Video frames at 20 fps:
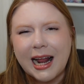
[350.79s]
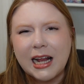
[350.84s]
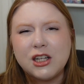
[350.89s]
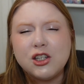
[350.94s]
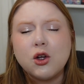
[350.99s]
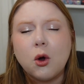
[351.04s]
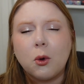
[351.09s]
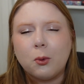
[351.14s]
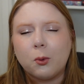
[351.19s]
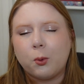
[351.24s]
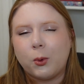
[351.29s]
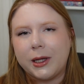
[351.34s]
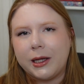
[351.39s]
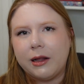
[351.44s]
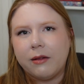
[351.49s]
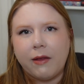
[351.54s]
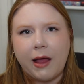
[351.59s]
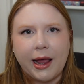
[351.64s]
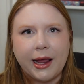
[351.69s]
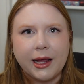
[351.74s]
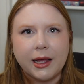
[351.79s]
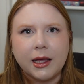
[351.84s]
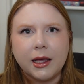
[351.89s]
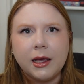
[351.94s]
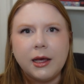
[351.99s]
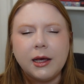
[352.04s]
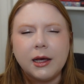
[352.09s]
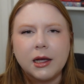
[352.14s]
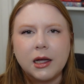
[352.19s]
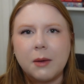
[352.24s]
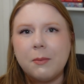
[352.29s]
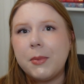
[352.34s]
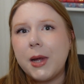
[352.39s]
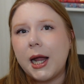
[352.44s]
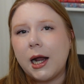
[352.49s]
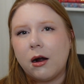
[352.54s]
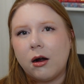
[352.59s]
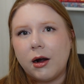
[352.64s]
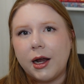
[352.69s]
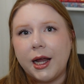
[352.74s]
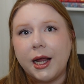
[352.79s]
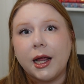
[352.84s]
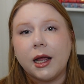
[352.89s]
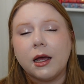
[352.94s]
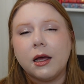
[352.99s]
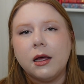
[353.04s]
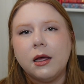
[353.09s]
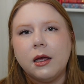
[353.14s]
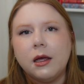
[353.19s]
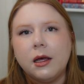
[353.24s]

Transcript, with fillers: I don't really like comparing